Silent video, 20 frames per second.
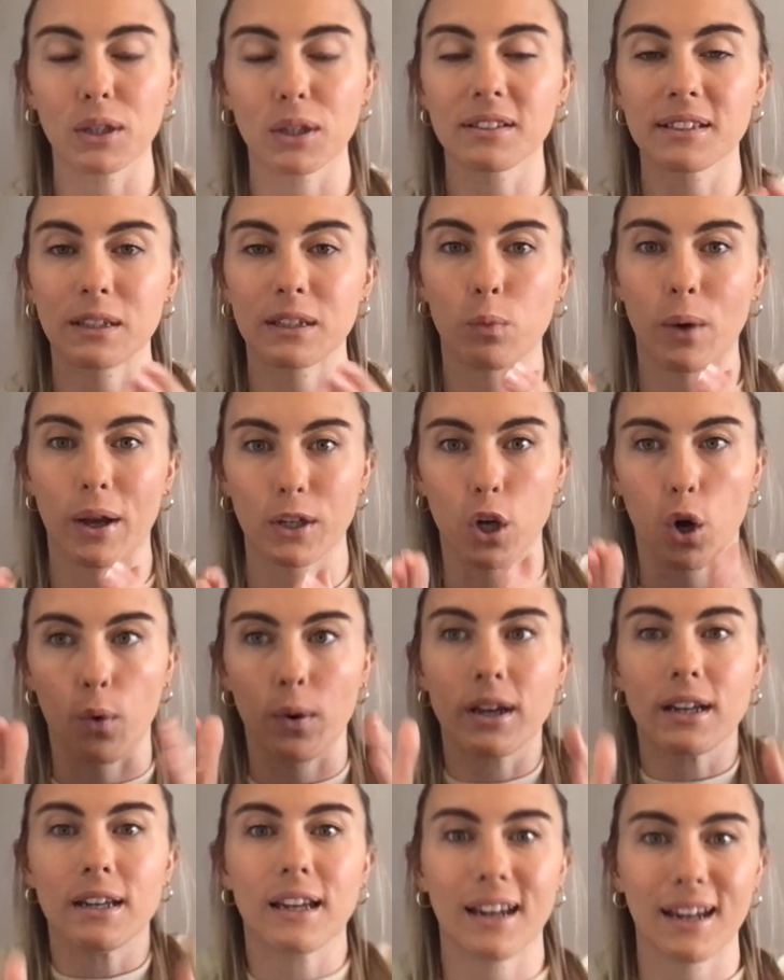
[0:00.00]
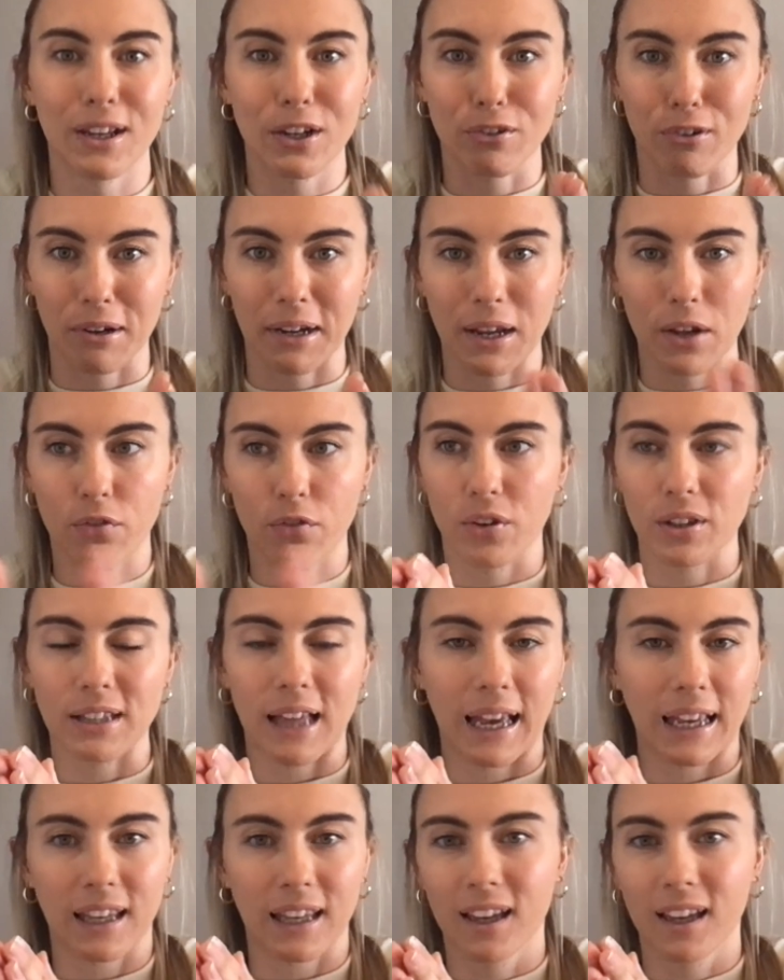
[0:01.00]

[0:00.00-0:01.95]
as in we're going nitty gritty for like